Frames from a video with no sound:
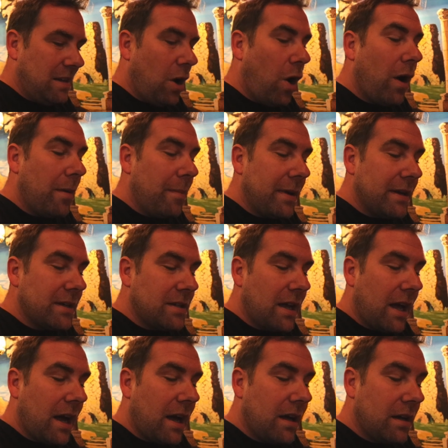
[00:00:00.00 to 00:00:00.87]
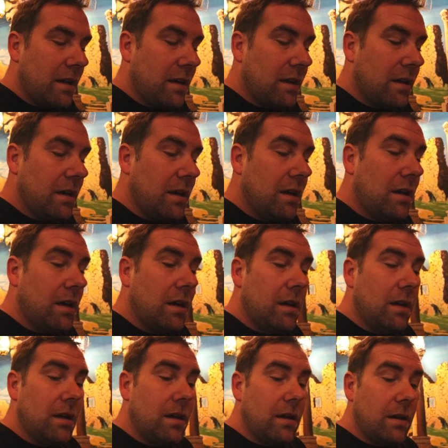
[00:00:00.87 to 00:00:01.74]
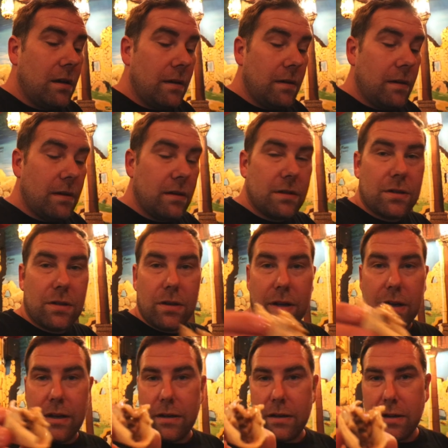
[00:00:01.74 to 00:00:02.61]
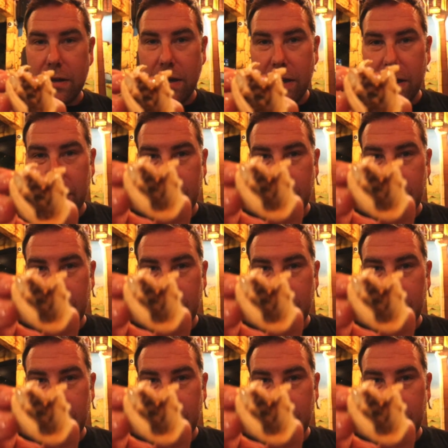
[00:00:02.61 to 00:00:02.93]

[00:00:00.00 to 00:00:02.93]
oh, I meant, yeah. Sorry, I